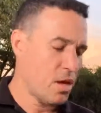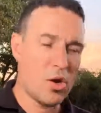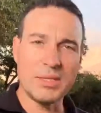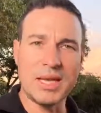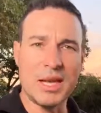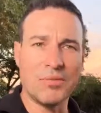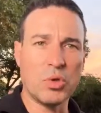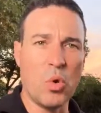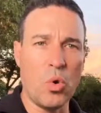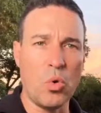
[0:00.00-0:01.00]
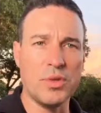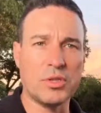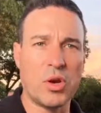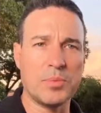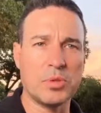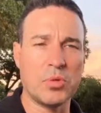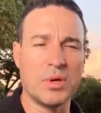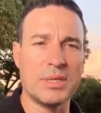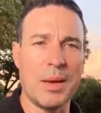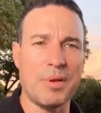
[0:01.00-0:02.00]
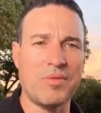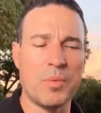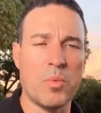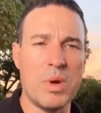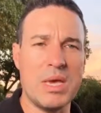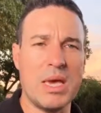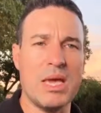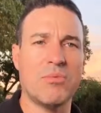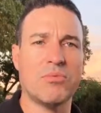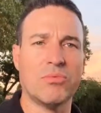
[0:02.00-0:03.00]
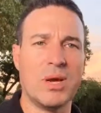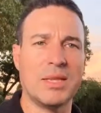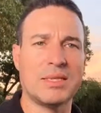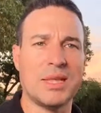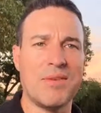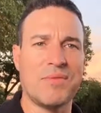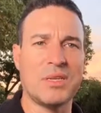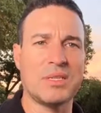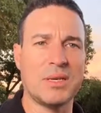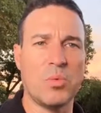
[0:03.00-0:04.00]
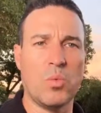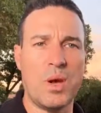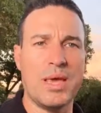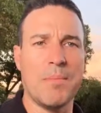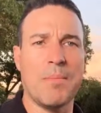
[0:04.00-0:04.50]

Guys, that covers all the top stories happening from the week in real estate for this week,